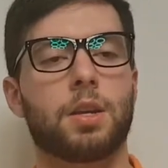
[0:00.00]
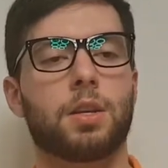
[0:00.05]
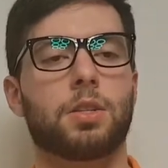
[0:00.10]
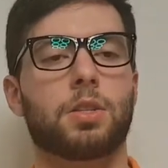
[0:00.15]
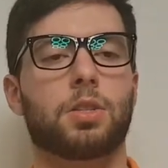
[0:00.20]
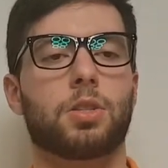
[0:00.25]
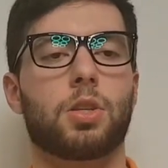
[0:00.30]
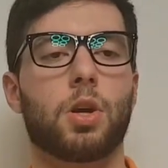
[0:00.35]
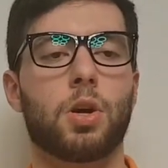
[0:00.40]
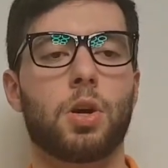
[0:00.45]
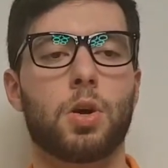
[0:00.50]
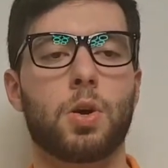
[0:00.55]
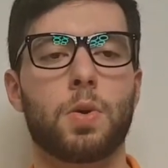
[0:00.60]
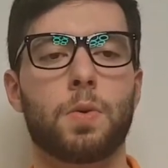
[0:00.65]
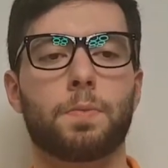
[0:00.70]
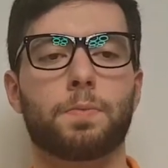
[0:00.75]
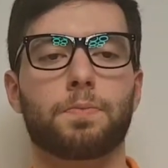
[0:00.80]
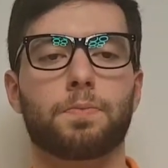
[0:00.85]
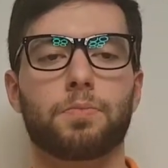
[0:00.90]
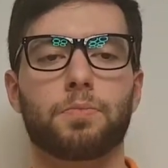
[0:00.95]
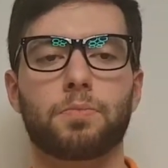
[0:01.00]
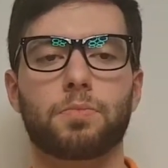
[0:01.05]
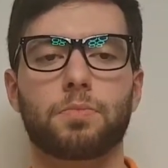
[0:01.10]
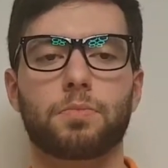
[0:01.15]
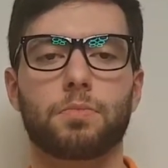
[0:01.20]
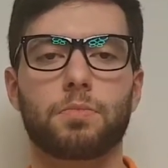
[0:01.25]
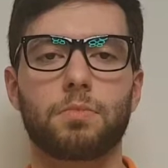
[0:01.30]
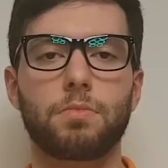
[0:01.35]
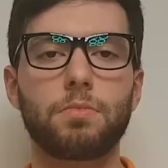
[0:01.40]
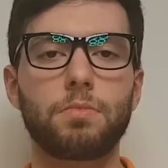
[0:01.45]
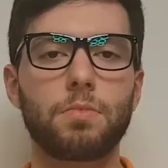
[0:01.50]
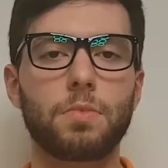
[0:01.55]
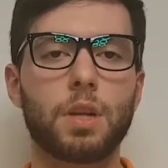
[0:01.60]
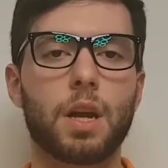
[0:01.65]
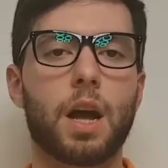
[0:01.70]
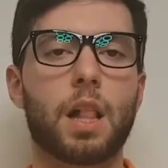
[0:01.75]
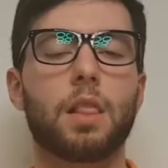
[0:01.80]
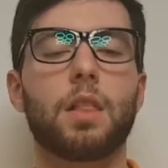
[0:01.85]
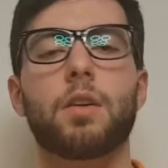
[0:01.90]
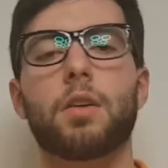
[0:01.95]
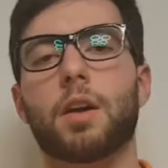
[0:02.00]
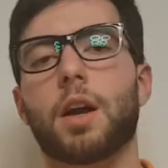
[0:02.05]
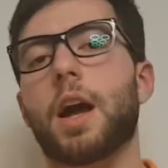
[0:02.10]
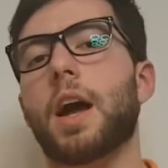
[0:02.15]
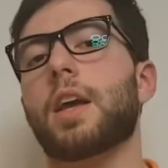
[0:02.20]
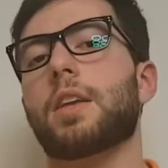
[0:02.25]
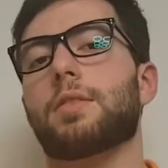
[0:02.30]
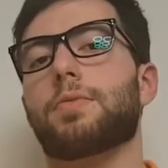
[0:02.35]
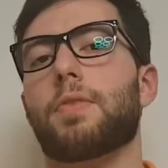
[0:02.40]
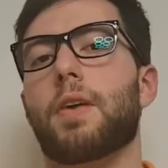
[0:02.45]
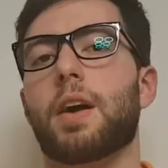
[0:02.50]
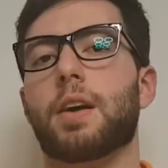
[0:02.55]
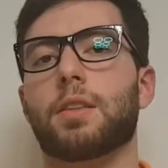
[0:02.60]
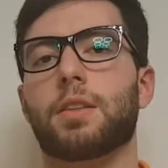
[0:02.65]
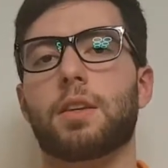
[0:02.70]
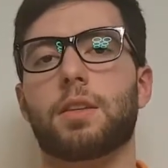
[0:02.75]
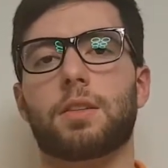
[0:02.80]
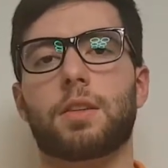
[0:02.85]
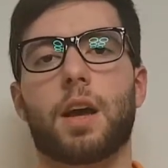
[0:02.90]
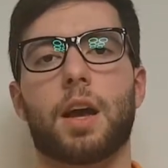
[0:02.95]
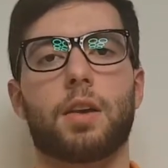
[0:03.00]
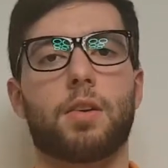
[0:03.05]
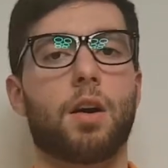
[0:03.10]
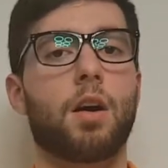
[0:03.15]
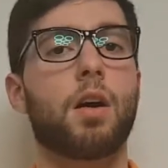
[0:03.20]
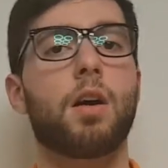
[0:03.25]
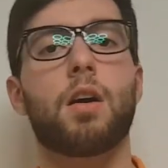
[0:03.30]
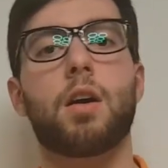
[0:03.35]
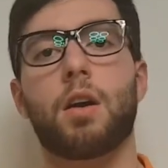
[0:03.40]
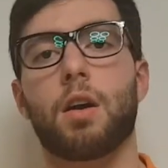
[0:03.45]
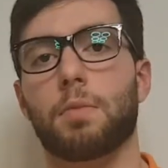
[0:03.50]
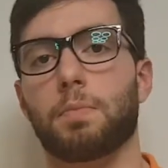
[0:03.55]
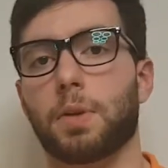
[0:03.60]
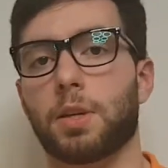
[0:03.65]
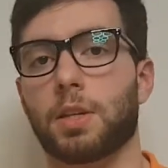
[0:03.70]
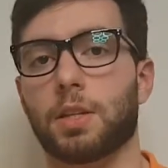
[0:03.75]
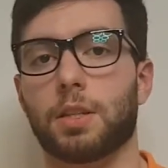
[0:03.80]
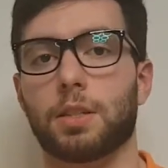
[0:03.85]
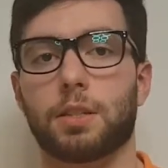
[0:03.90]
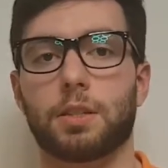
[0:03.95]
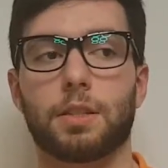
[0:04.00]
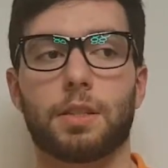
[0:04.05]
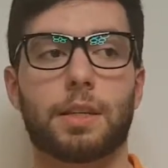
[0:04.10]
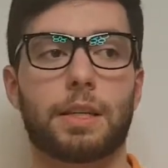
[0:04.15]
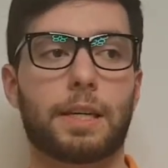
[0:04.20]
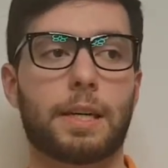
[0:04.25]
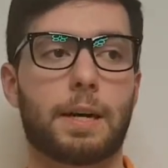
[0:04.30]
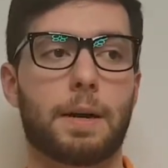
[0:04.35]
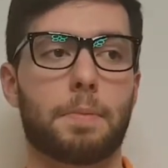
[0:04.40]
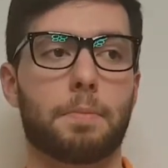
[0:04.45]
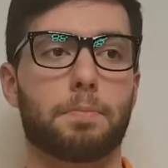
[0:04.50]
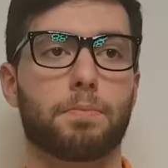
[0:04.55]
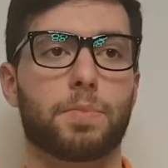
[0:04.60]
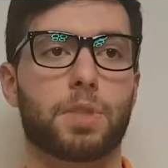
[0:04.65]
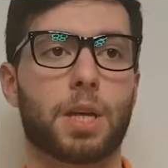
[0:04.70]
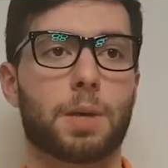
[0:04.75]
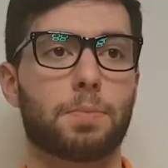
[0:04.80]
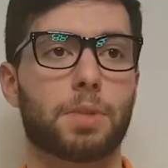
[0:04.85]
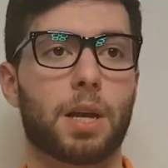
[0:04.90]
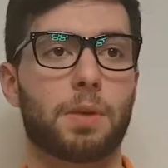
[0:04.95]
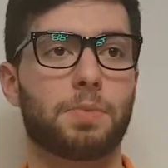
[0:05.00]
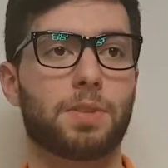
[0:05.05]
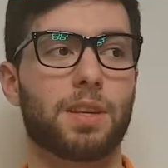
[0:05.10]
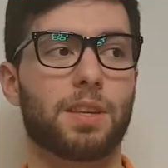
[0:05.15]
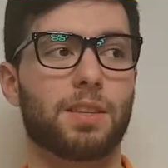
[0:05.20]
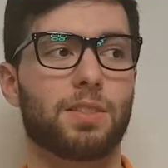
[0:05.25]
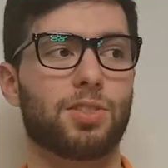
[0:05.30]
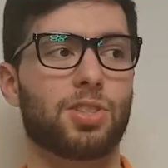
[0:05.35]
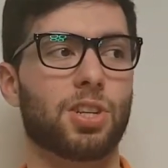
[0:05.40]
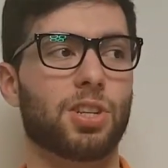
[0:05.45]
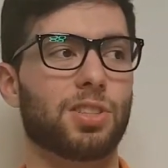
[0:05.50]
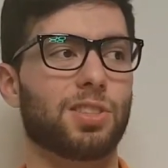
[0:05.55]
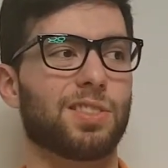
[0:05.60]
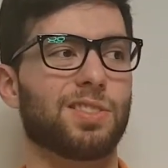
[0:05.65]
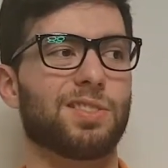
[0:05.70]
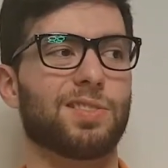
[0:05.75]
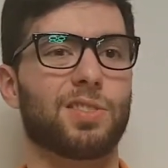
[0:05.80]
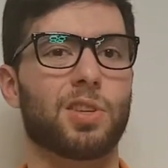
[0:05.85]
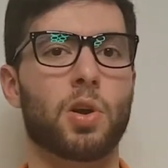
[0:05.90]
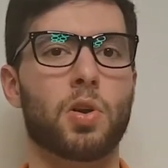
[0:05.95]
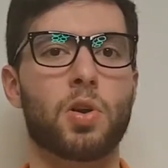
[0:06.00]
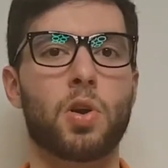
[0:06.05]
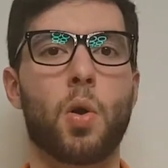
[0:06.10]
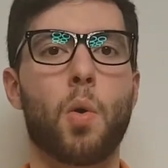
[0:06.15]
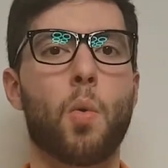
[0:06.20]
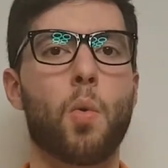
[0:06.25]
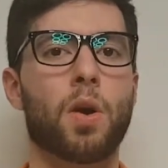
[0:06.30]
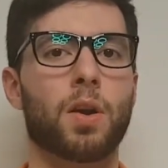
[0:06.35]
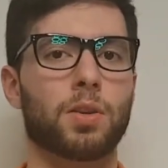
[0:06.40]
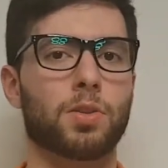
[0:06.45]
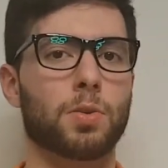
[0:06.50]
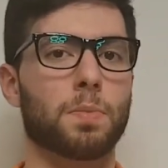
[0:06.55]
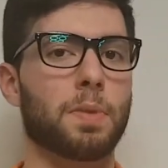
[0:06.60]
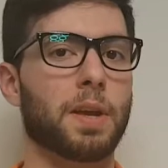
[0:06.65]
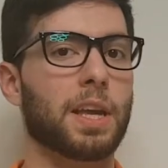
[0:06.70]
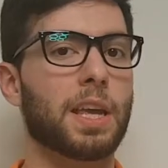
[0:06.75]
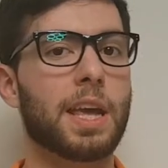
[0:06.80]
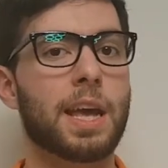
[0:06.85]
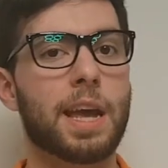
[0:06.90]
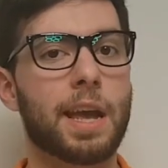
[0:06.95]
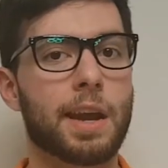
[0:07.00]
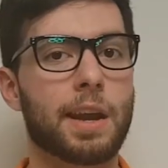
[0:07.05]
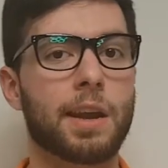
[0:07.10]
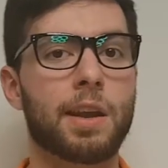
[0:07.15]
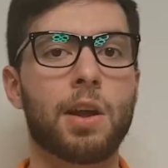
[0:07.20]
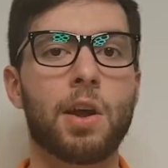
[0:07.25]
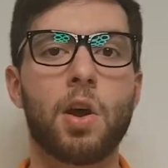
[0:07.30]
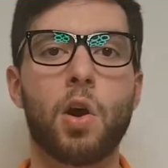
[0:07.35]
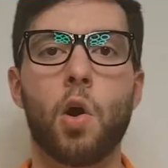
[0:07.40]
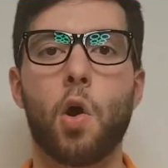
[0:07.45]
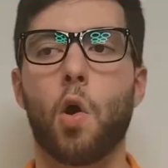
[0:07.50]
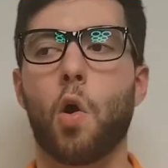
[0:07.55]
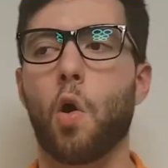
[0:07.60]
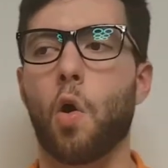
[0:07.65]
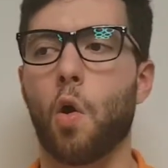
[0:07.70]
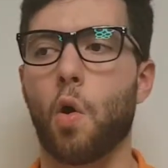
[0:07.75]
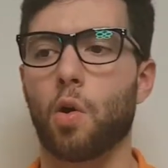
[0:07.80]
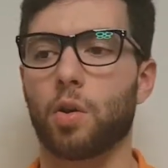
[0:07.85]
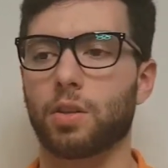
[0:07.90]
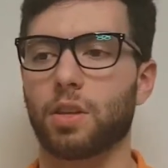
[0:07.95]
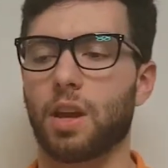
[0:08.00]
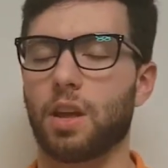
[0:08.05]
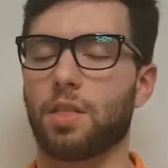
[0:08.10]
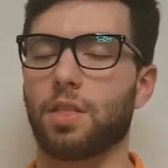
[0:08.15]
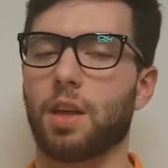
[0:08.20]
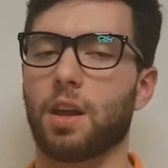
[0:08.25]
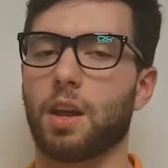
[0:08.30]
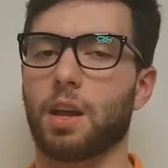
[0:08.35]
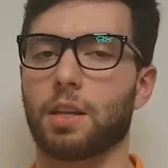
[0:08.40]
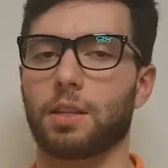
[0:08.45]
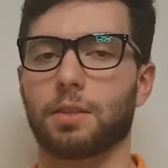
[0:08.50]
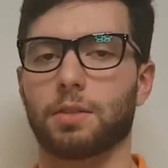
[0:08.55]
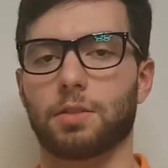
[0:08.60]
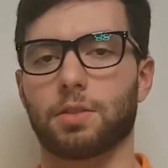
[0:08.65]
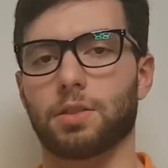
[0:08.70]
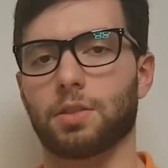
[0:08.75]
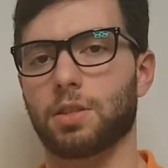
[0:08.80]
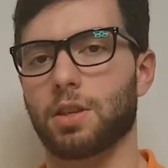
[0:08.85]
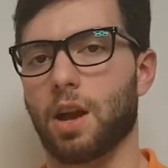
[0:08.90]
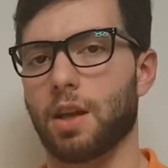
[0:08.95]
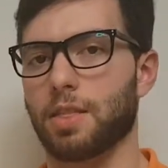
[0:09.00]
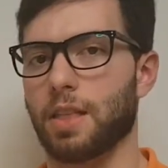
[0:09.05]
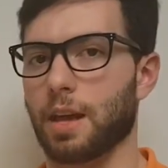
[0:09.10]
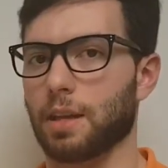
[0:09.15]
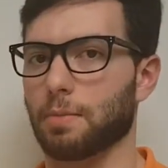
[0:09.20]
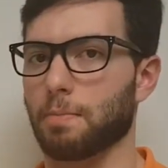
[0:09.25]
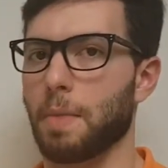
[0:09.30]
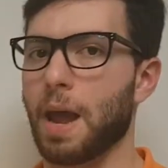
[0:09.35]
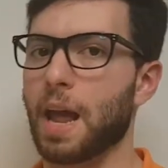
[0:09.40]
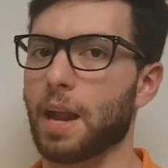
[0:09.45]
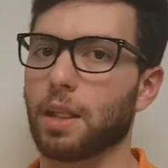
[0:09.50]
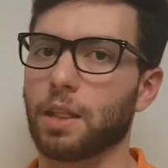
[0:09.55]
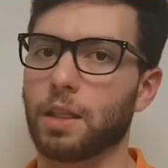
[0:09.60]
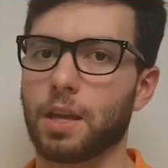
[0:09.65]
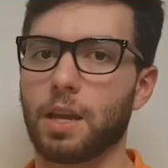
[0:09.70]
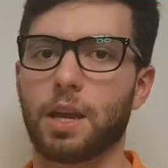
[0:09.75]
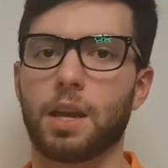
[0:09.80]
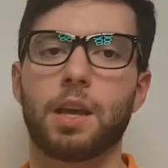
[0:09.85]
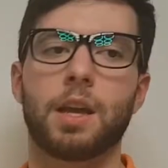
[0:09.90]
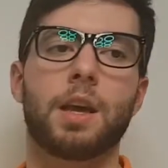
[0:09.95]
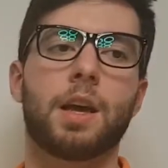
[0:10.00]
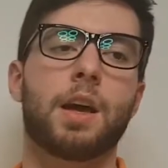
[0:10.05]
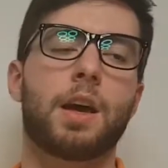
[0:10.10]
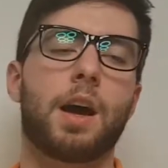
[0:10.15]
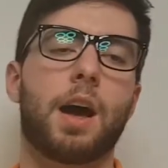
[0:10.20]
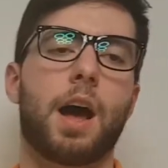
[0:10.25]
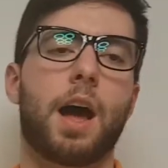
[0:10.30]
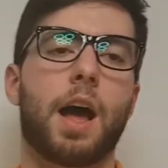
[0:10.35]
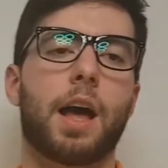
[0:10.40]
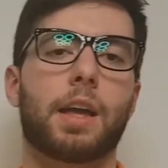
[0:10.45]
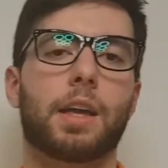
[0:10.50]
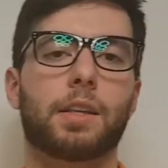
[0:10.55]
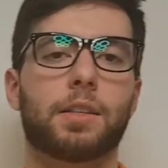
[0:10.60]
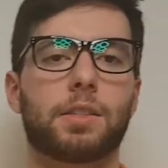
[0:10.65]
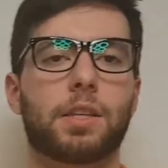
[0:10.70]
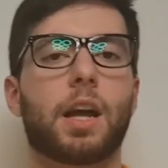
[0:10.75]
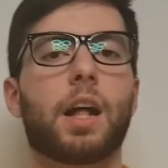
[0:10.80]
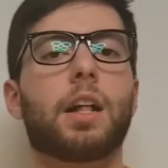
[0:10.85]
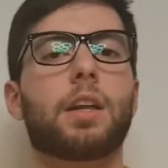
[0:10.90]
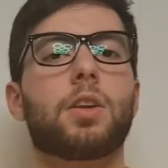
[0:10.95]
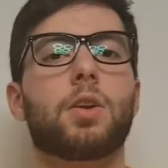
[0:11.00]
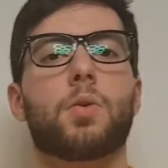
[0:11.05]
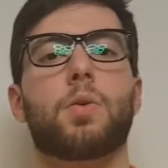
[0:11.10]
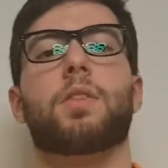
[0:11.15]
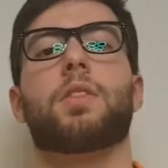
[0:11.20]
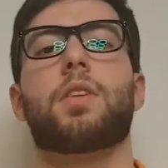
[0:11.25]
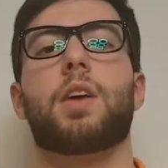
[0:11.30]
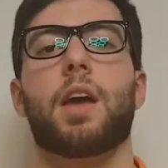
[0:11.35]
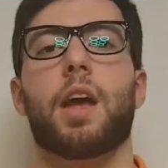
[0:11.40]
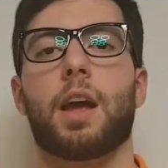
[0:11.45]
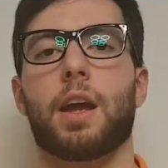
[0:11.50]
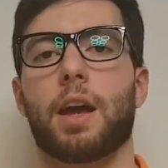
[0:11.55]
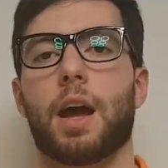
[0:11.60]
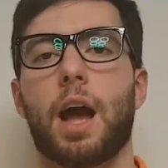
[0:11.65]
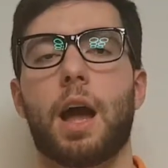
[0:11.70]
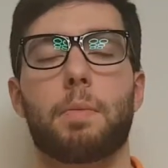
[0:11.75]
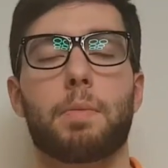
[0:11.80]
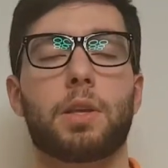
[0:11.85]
So a lot of guys find this kind of hard because sometimes they just don't know where to begin, or they think it's not that manly. I can tell you one thing, I've